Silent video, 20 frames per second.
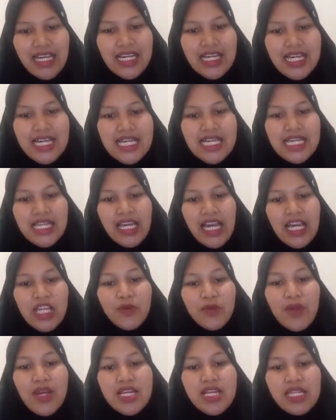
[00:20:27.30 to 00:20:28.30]
A snow
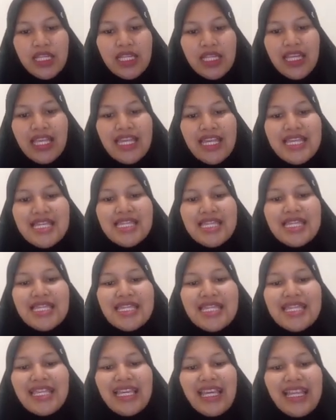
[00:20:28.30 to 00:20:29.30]
expression that is
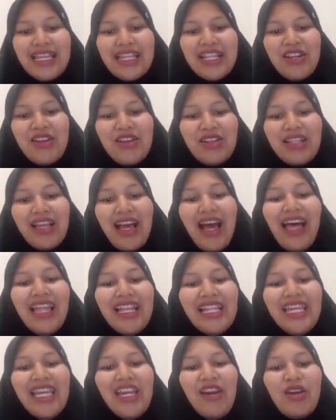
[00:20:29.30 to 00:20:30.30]
seen not
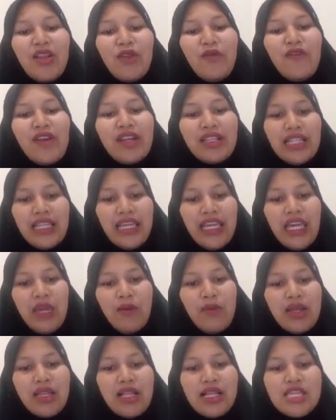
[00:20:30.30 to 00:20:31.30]
only
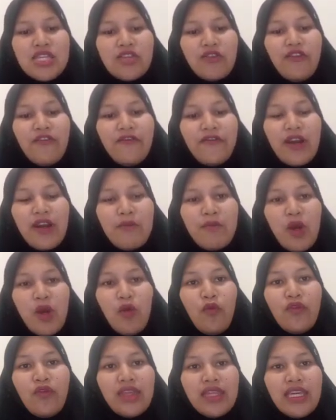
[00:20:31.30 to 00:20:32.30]
outwardly but also
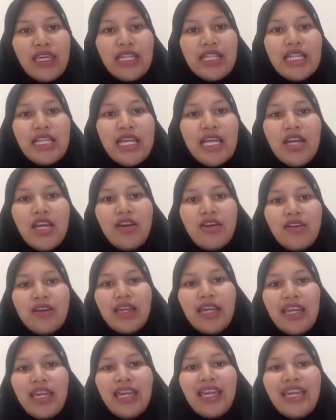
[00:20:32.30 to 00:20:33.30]
from within.
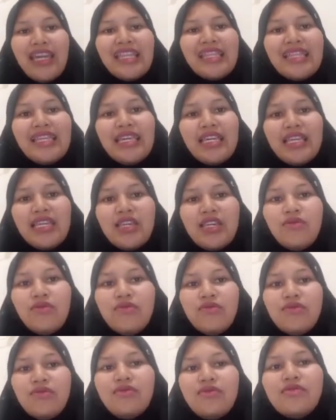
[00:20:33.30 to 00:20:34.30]
Okay, thank
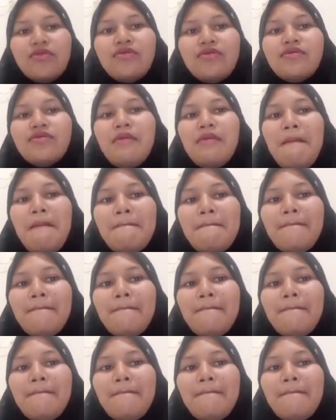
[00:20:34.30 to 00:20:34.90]
you.